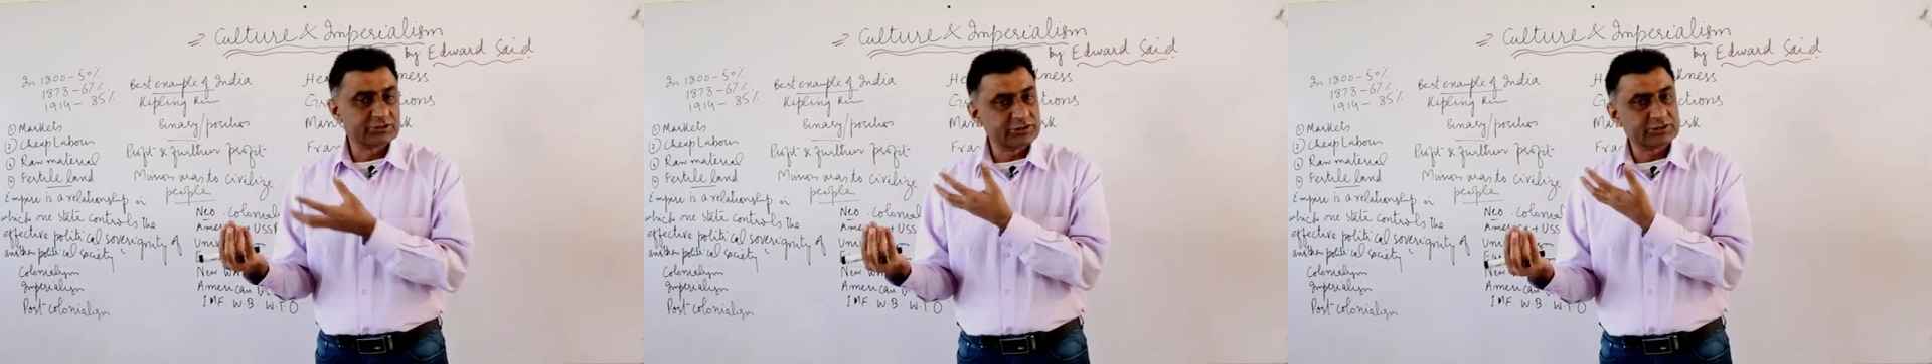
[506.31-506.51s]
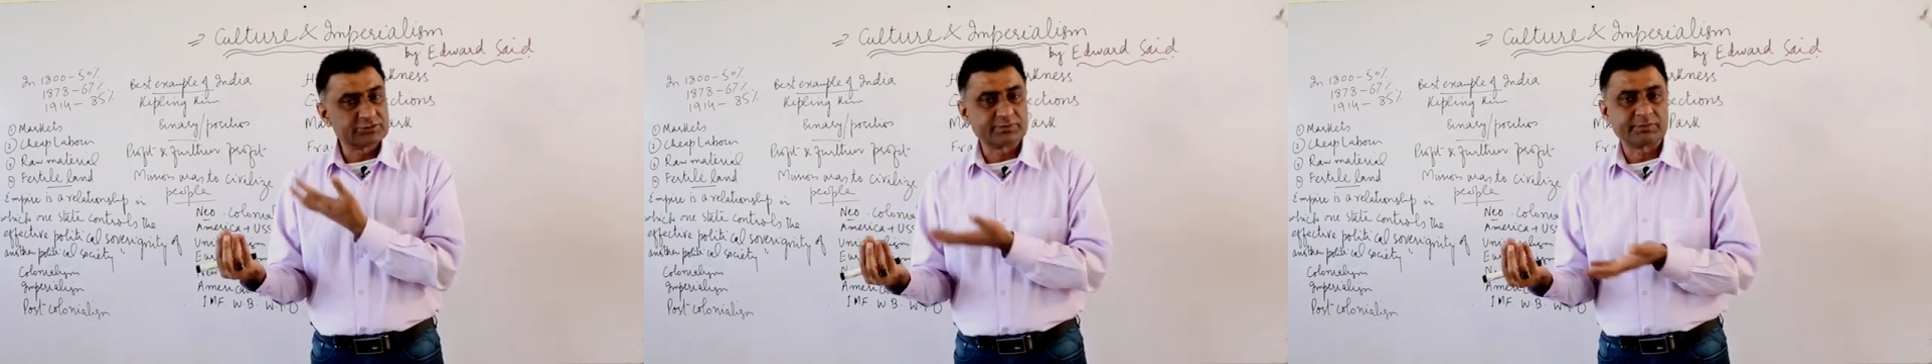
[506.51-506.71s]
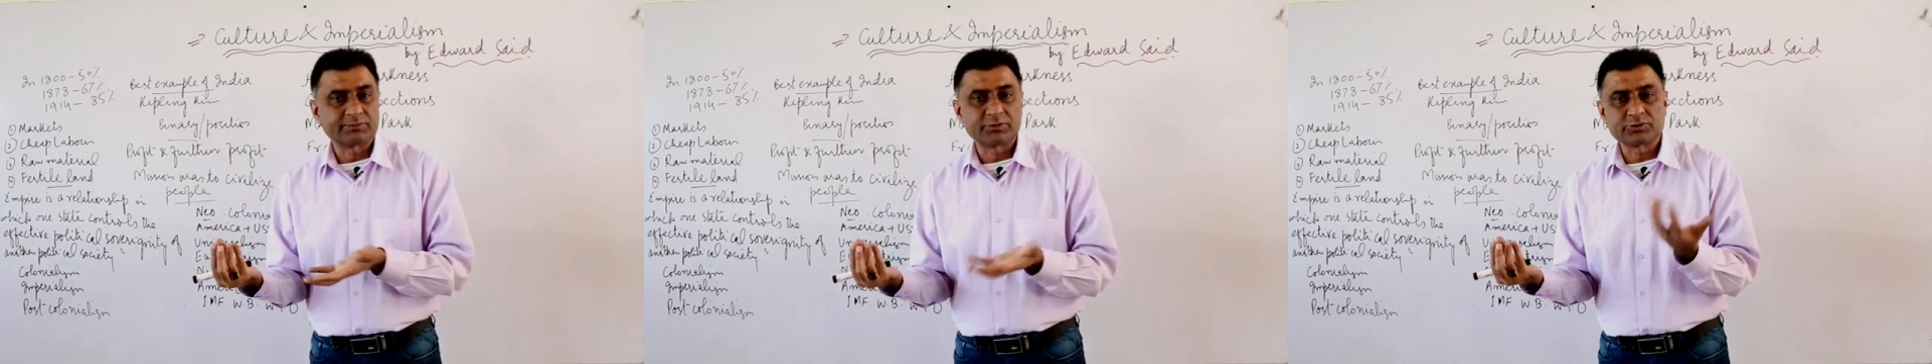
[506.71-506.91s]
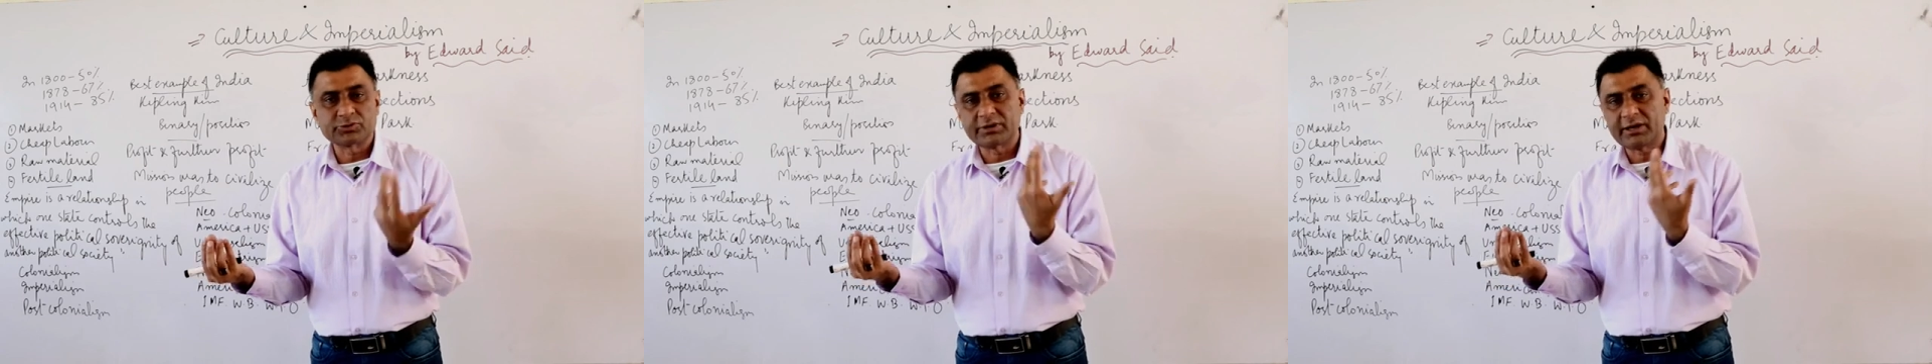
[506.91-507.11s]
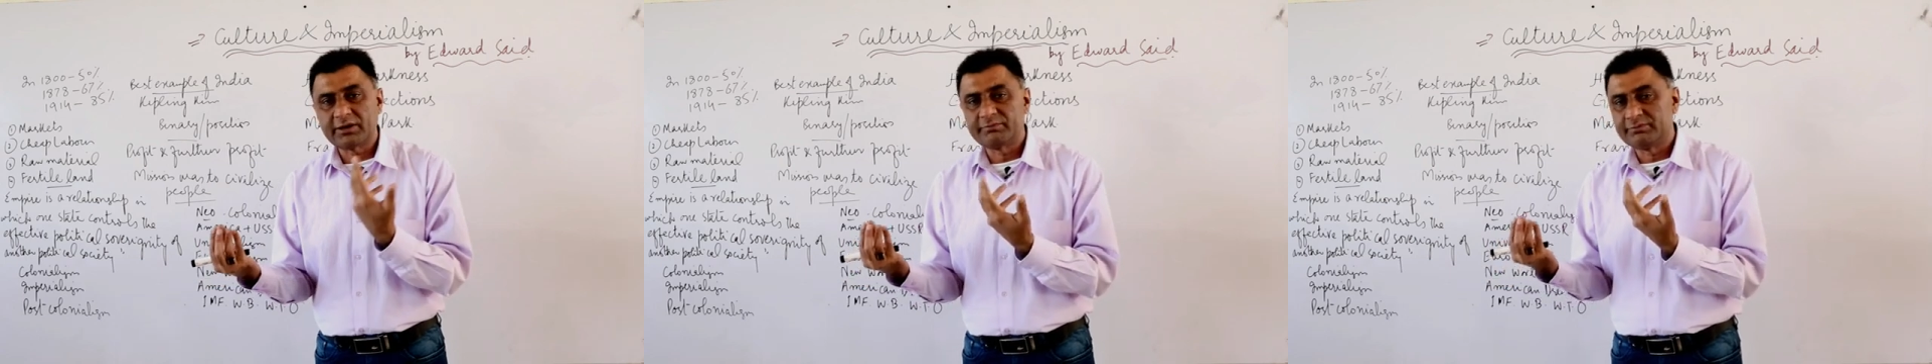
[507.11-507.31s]
these people
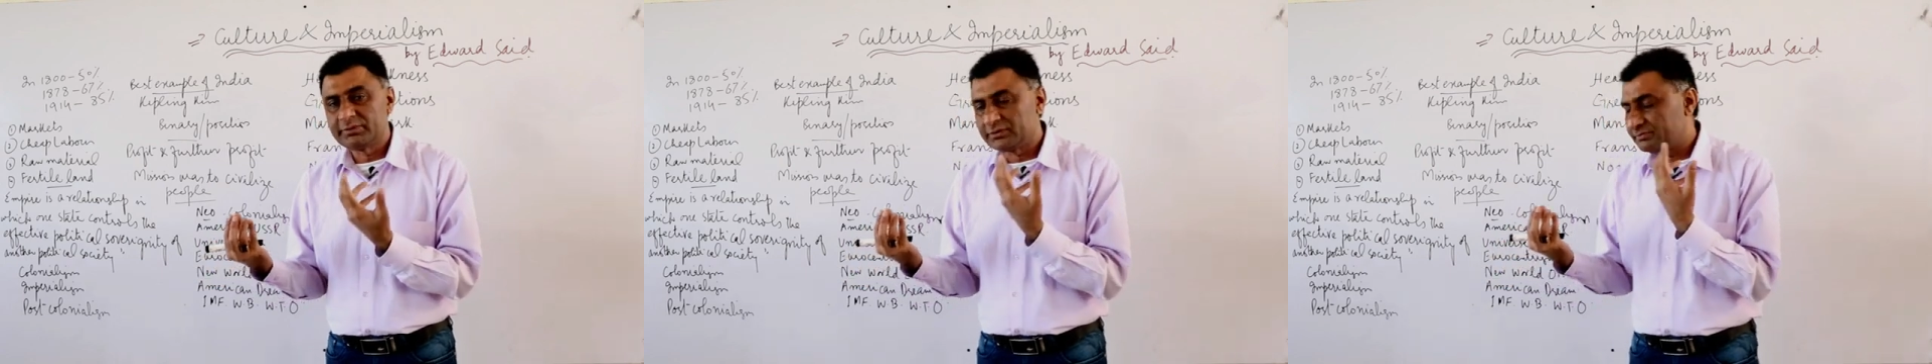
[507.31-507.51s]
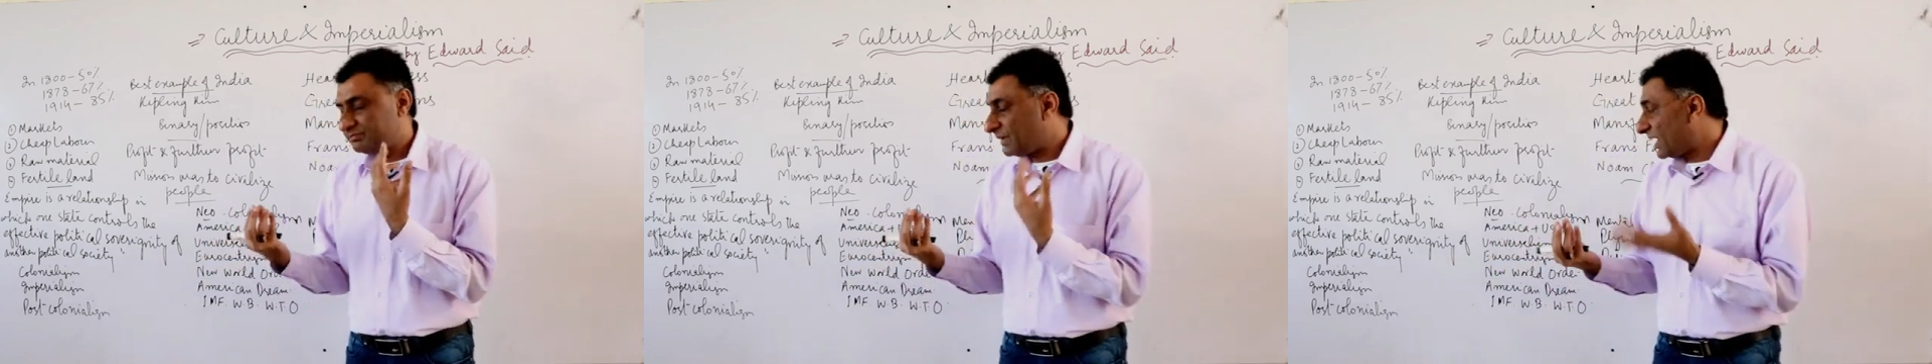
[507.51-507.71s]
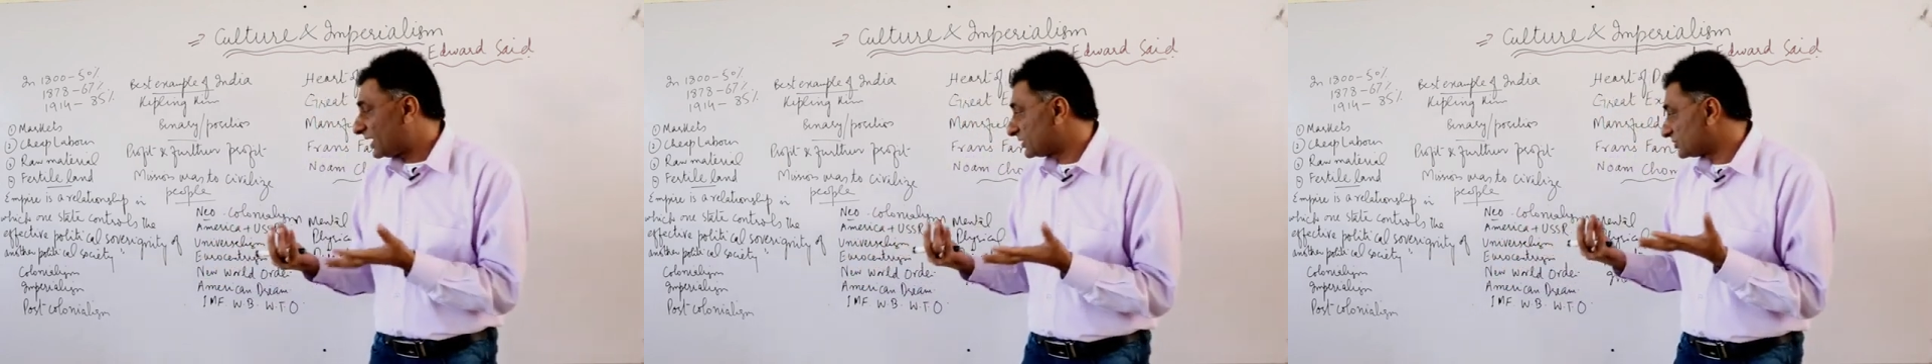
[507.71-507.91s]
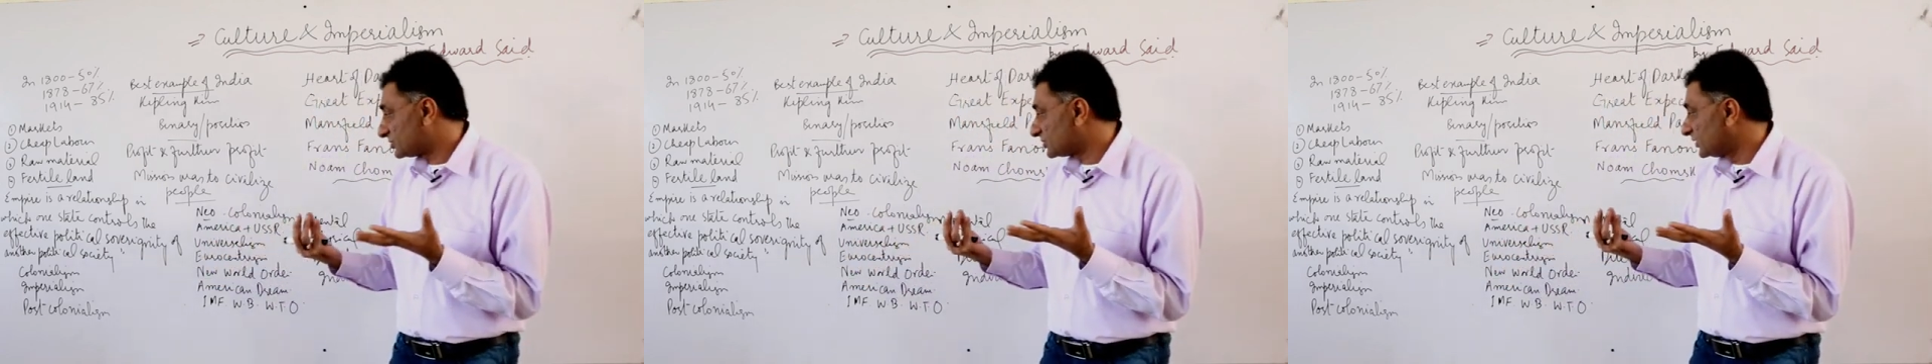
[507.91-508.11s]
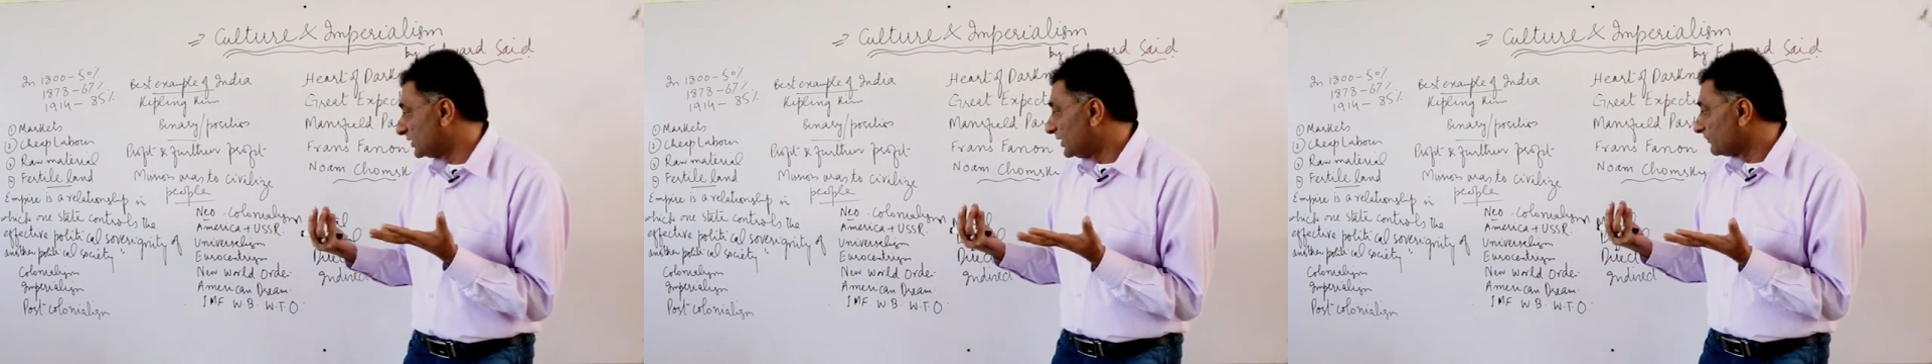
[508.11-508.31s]
should have been perished.